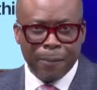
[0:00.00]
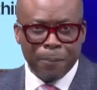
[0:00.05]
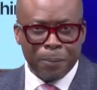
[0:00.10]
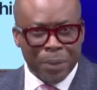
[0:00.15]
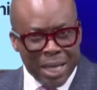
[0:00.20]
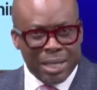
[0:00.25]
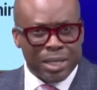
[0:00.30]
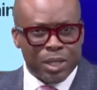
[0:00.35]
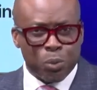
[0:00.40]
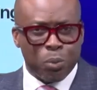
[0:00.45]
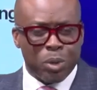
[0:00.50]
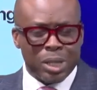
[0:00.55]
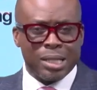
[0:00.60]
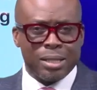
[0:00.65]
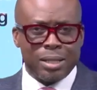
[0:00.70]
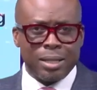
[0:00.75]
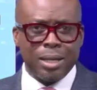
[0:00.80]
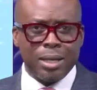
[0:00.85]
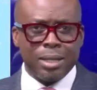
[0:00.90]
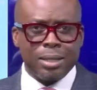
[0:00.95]
That is what
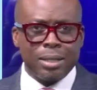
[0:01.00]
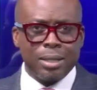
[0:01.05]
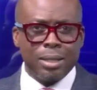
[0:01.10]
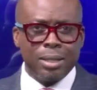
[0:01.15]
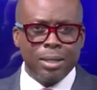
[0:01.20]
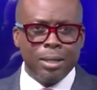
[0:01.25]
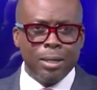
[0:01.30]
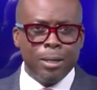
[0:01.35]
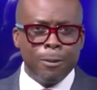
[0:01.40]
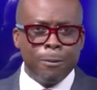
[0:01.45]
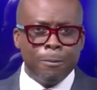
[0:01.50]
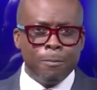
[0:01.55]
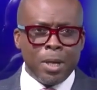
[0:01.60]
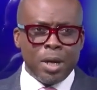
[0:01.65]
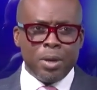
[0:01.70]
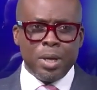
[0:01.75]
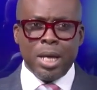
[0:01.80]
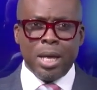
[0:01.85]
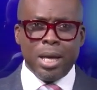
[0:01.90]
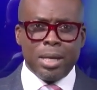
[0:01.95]
it is.
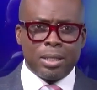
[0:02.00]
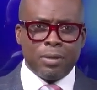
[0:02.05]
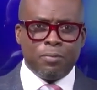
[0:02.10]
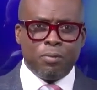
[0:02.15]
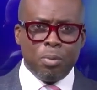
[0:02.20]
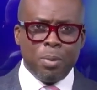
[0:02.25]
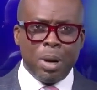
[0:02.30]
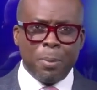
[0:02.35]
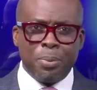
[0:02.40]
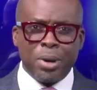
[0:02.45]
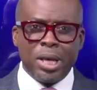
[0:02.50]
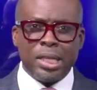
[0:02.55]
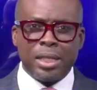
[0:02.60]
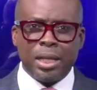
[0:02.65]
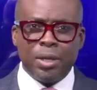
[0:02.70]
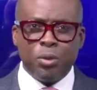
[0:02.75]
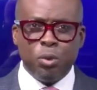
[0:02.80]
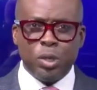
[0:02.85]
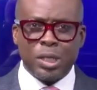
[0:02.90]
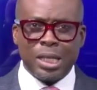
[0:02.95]
Now, here is a former
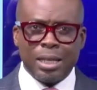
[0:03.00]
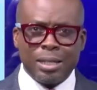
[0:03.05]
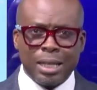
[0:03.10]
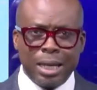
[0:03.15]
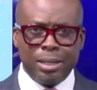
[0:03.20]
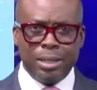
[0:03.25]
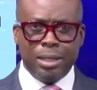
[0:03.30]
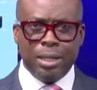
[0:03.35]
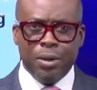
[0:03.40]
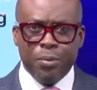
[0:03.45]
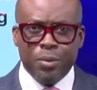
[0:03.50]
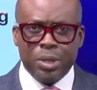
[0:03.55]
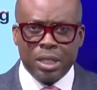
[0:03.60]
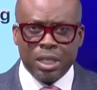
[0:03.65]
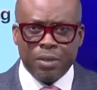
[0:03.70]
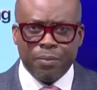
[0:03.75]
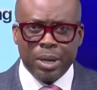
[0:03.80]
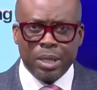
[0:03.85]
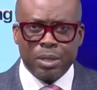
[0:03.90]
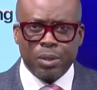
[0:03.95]
president who says, I didn't
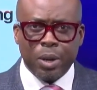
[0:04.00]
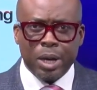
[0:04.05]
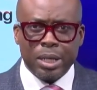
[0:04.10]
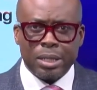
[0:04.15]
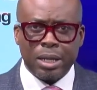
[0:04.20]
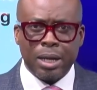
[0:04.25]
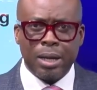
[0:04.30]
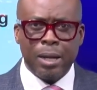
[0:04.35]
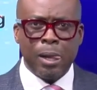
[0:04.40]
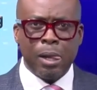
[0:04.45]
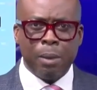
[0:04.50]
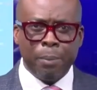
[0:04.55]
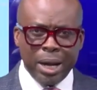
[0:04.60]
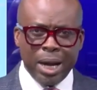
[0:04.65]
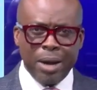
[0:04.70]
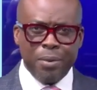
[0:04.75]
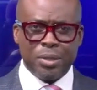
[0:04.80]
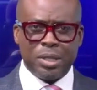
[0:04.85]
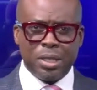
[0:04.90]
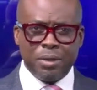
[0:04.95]
receive ex gratia, but
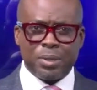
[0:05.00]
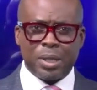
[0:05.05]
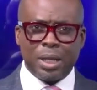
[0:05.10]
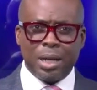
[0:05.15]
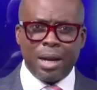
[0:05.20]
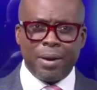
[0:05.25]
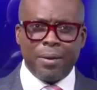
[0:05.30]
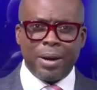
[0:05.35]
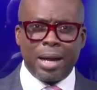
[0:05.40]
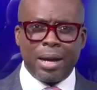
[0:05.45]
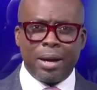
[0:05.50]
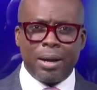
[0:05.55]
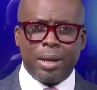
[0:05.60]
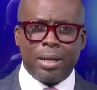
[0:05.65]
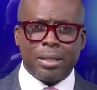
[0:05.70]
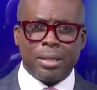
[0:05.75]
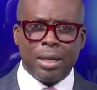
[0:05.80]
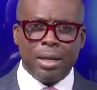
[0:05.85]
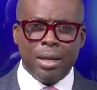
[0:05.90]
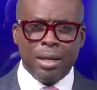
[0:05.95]
I received salary
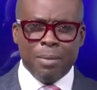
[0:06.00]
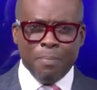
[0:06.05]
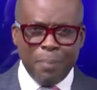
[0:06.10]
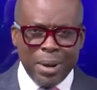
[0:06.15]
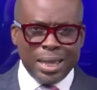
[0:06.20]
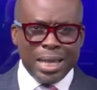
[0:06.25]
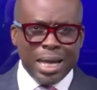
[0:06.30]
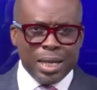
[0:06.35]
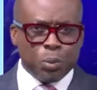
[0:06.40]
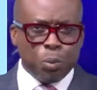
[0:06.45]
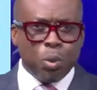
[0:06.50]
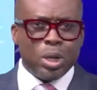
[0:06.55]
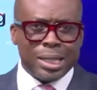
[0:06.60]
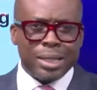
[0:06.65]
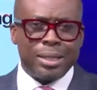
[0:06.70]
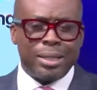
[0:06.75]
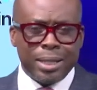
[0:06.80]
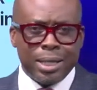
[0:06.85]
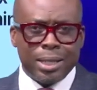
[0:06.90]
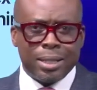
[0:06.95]
arrears. But that's what
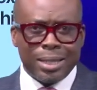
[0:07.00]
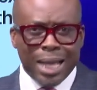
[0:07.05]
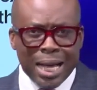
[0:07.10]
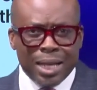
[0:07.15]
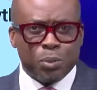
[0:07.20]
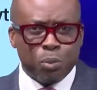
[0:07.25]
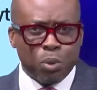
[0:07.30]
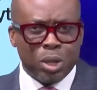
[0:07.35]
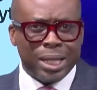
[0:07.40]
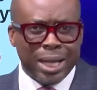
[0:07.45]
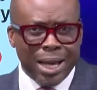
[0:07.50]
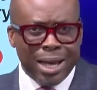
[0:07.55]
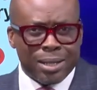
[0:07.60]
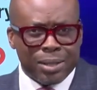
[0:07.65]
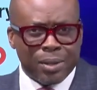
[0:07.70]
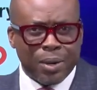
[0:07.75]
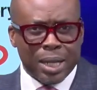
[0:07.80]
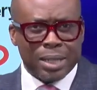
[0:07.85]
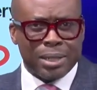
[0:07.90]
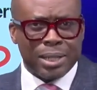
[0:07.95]
it is. That's what the ex
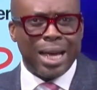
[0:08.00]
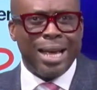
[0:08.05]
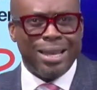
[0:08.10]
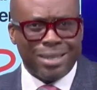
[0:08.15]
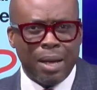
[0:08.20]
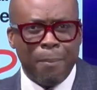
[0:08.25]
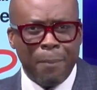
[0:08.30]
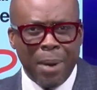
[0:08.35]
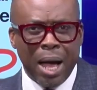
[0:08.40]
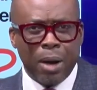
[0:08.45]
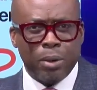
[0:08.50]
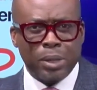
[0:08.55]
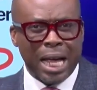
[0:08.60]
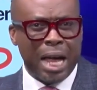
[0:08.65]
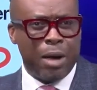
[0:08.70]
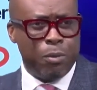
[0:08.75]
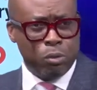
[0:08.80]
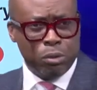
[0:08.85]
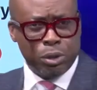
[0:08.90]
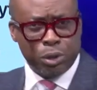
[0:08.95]
gratia is about.
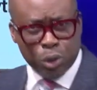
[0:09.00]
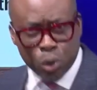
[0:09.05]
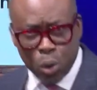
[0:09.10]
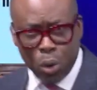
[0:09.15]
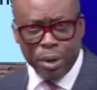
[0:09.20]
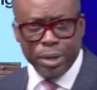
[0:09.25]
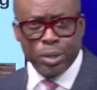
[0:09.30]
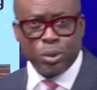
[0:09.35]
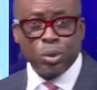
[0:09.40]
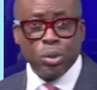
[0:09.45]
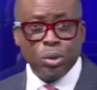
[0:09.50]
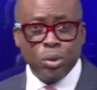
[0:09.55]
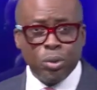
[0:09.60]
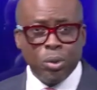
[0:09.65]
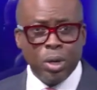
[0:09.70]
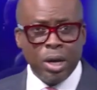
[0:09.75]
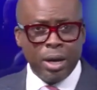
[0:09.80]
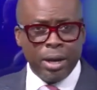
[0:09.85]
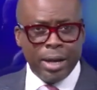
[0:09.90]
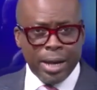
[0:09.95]
I will show it to
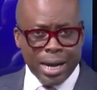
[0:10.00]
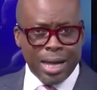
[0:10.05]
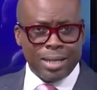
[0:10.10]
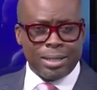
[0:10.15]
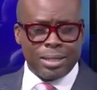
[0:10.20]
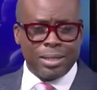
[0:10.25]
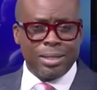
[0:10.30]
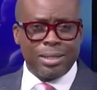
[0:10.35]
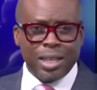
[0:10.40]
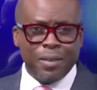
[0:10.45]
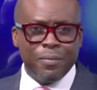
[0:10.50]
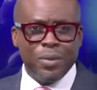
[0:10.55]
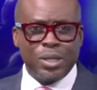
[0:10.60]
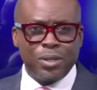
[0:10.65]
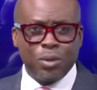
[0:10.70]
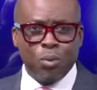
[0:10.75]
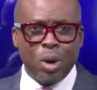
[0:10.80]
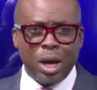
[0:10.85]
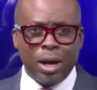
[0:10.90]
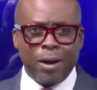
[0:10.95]
you in Article
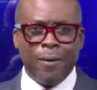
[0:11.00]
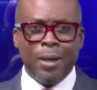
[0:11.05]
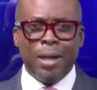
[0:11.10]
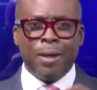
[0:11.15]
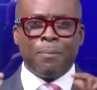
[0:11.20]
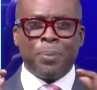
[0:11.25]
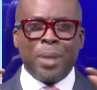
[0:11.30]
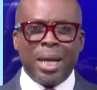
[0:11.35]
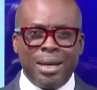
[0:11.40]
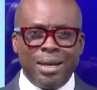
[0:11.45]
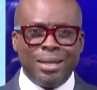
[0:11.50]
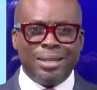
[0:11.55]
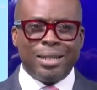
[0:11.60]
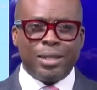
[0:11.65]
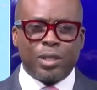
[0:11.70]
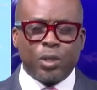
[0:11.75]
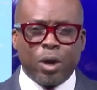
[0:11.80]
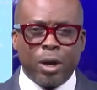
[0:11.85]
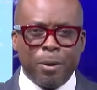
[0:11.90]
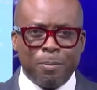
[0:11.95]
71 that the
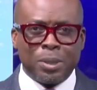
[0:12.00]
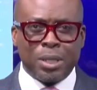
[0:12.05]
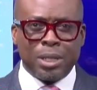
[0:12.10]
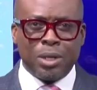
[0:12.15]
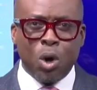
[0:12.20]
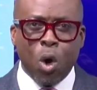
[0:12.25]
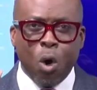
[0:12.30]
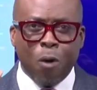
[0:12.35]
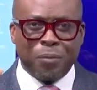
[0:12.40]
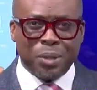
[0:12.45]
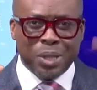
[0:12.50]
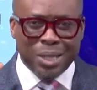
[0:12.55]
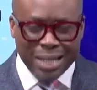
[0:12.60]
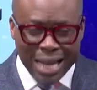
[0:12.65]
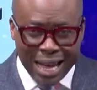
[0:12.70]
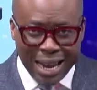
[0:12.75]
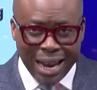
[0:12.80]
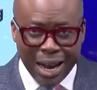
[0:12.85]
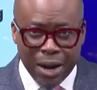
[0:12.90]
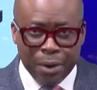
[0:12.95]
description of
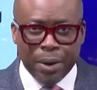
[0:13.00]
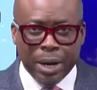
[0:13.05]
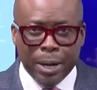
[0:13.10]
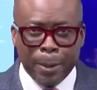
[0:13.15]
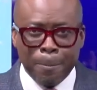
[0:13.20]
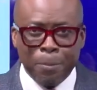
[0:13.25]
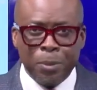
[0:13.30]
salary